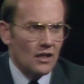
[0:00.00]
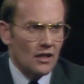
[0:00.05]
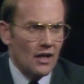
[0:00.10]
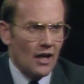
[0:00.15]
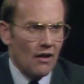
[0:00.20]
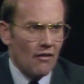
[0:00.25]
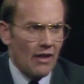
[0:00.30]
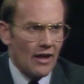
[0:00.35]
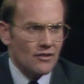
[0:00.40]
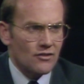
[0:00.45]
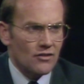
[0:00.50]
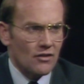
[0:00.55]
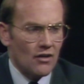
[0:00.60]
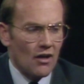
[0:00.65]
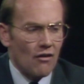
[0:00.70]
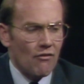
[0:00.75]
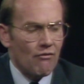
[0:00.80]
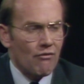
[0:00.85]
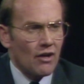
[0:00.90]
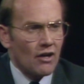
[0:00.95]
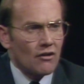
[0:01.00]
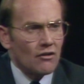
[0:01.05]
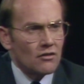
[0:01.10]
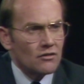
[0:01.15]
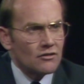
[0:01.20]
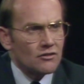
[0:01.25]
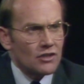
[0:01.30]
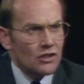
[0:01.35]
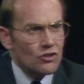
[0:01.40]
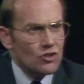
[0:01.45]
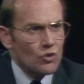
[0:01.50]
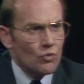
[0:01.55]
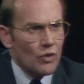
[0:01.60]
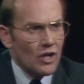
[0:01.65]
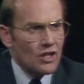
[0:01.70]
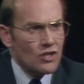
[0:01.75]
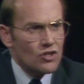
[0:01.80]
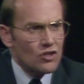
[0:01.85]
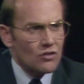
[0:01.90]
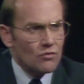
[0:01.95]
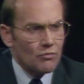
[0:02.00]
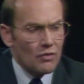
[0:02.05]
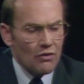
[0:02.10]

Now, that's a fickle situation,